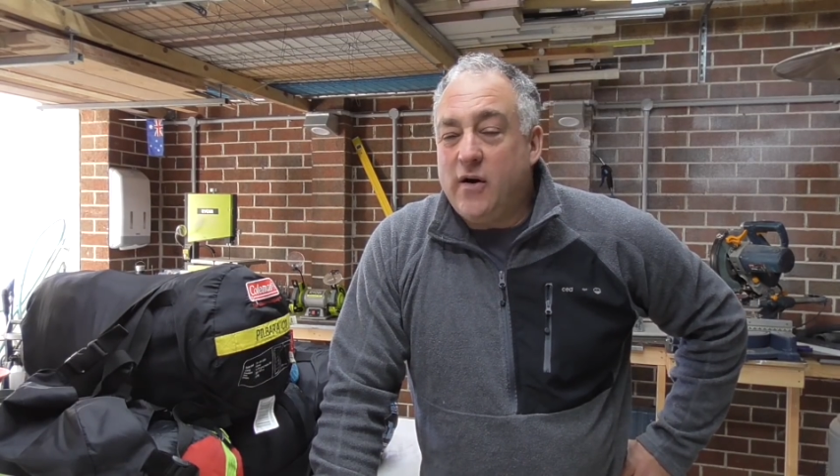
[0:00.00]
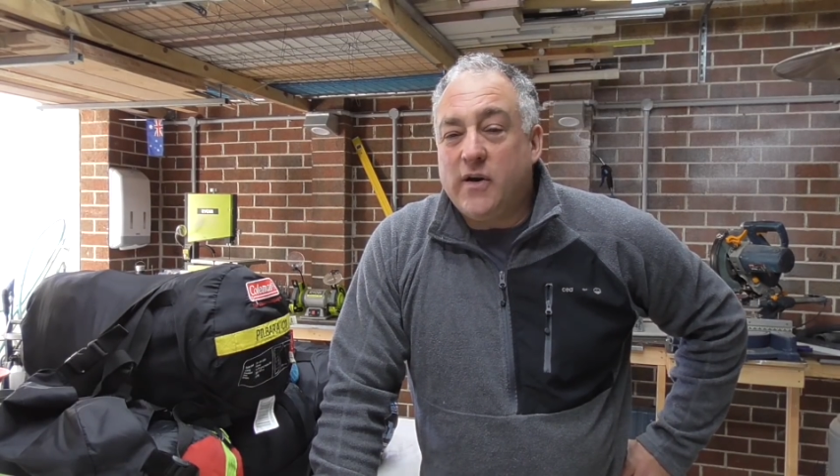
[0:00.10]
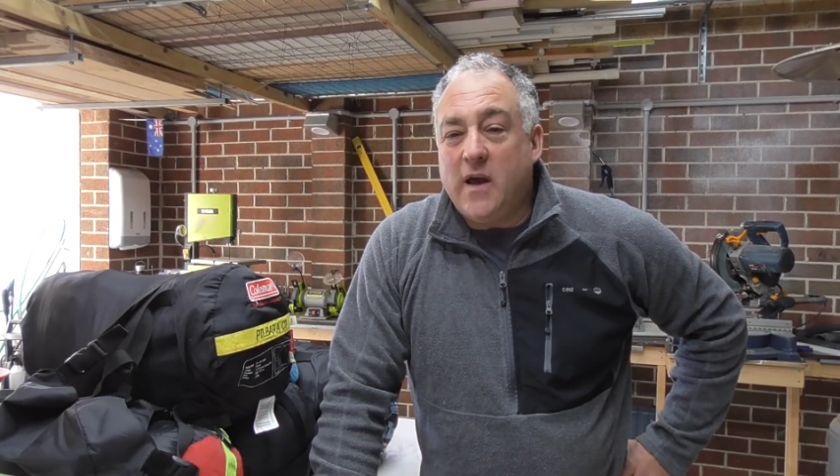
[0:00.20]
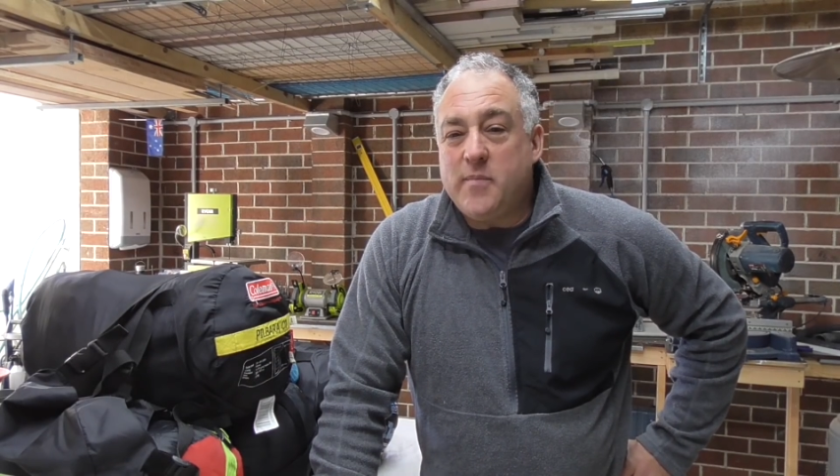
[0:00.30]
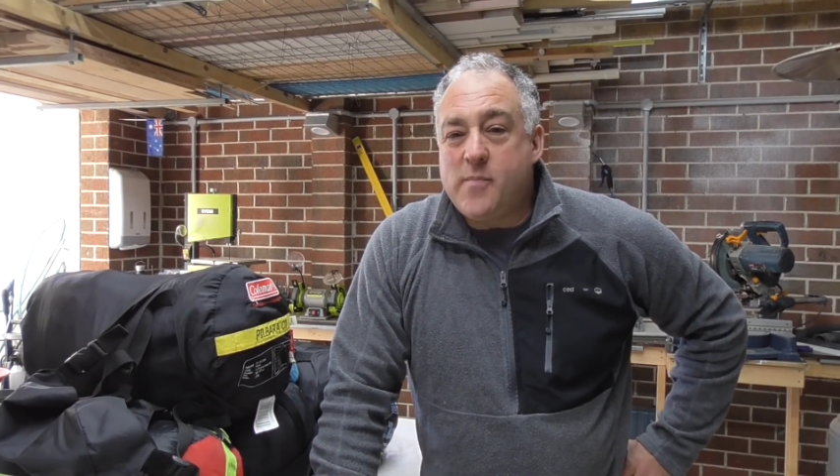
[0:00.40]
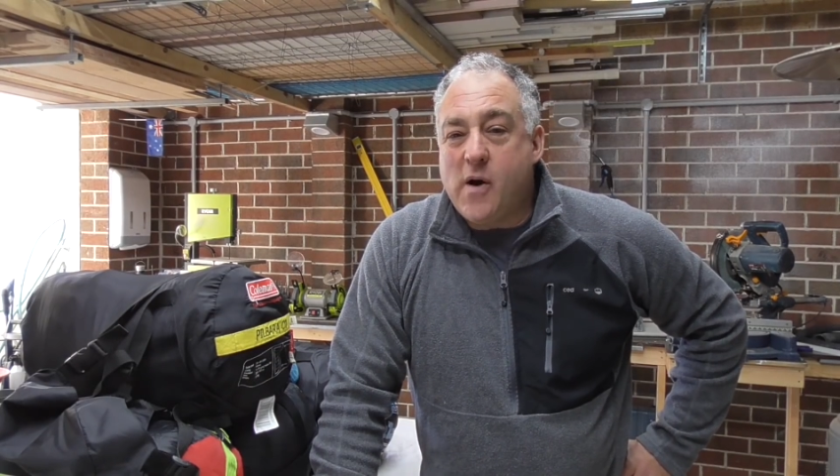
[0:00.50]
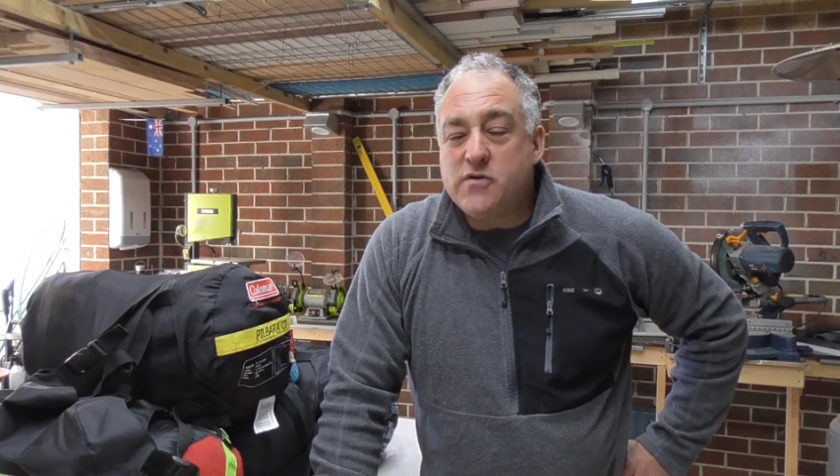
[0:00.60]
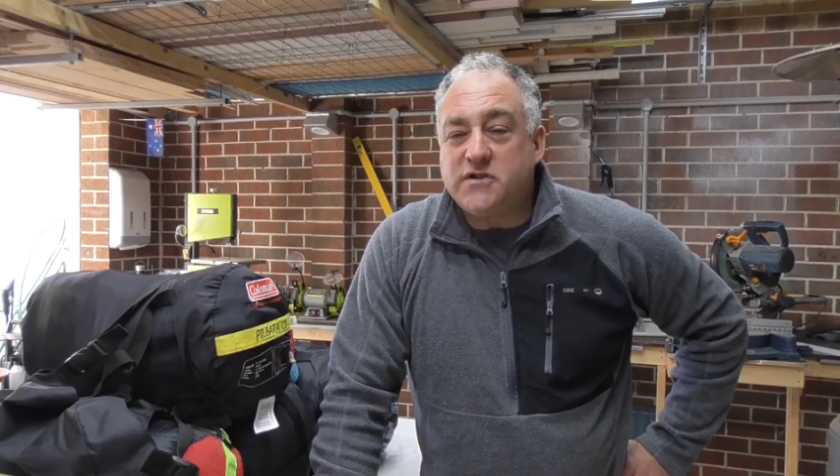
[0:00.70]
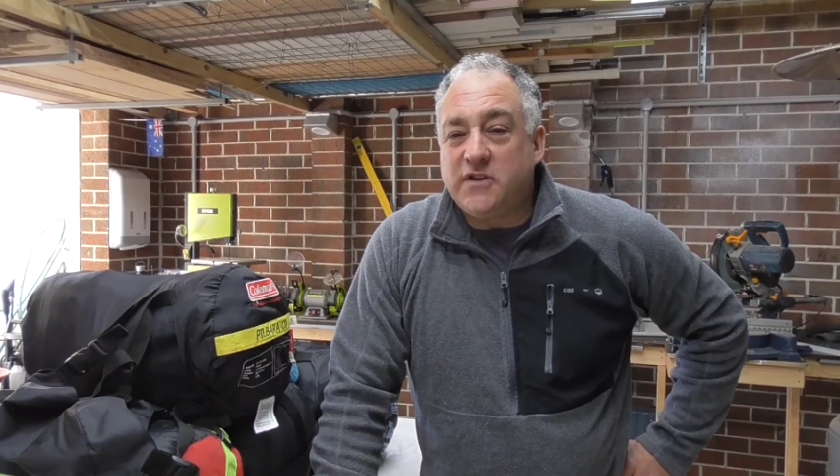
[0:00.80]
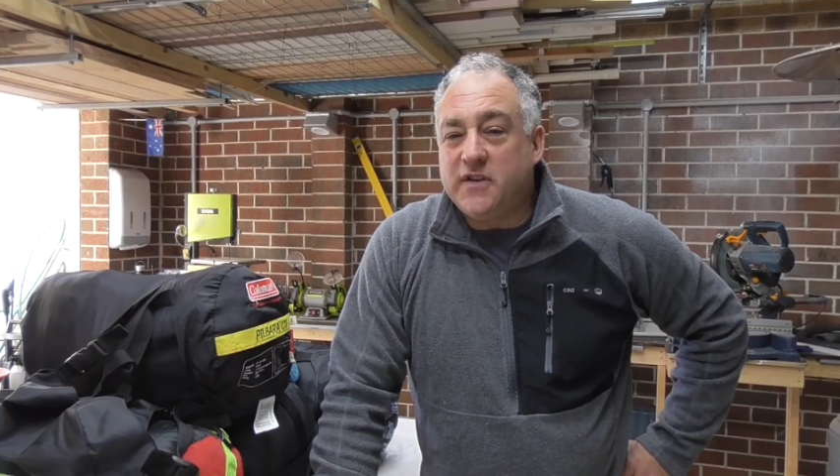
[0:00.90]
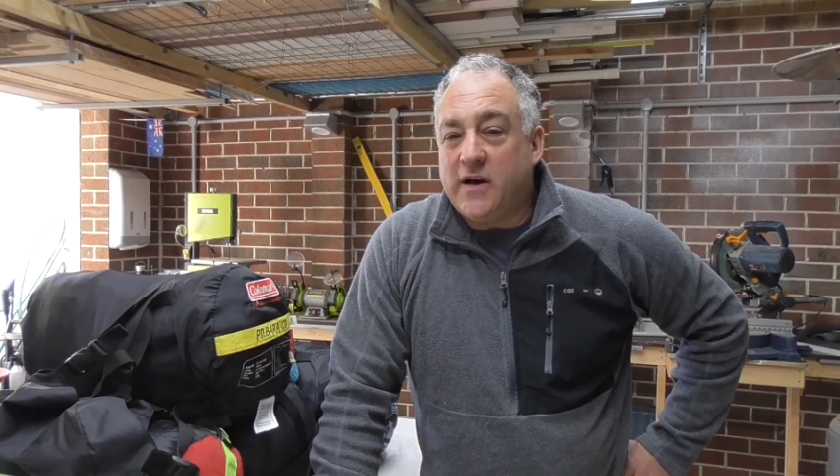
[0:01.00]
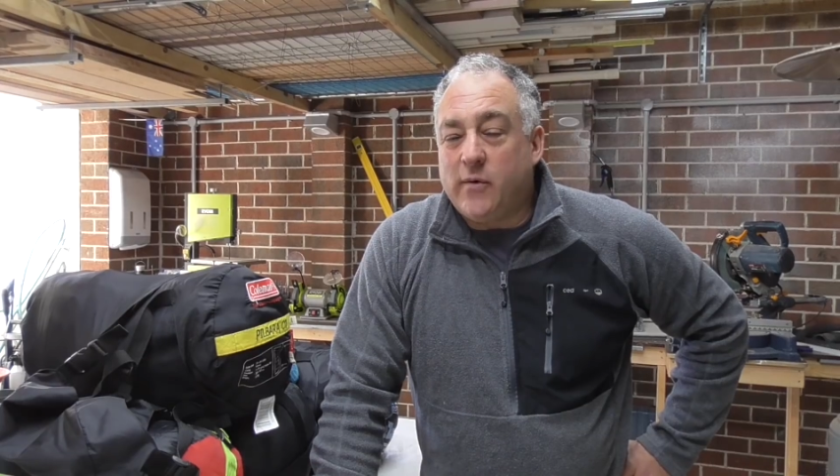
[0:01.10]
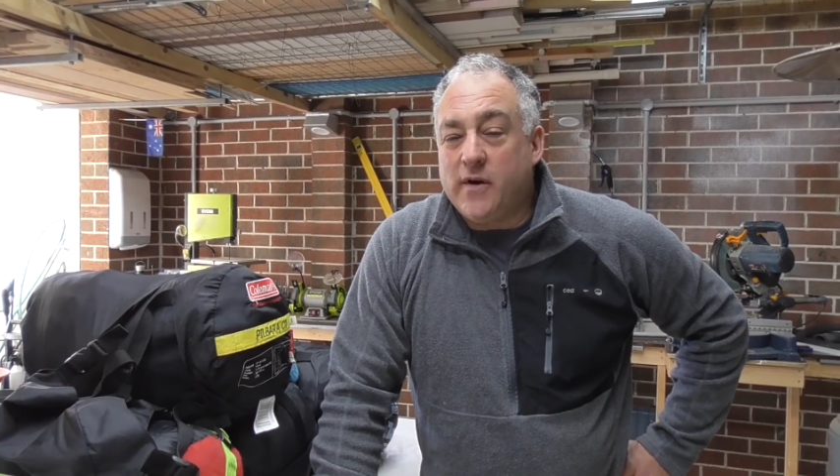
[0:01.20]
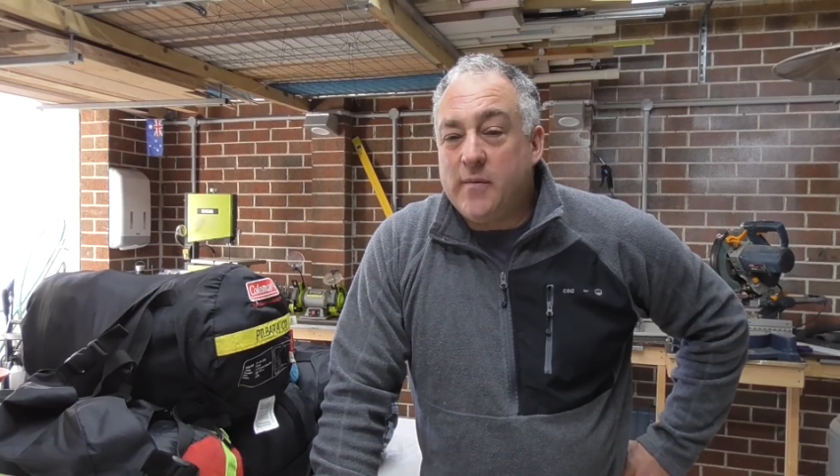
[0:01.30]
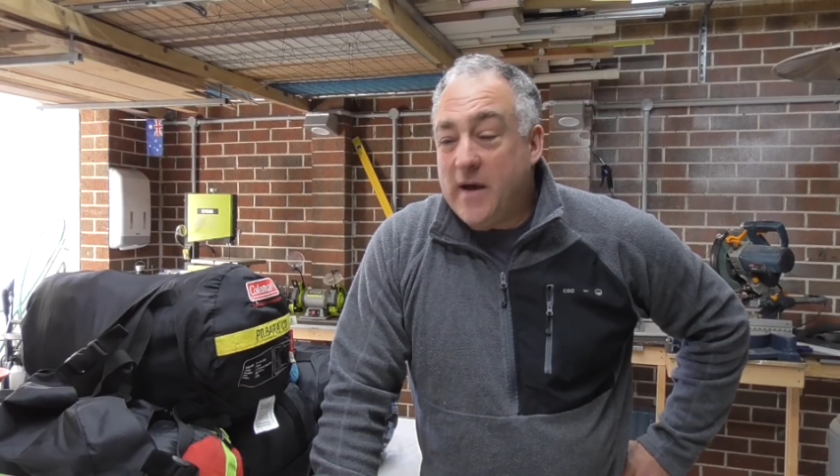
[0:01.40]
I'll keep you posted on that one.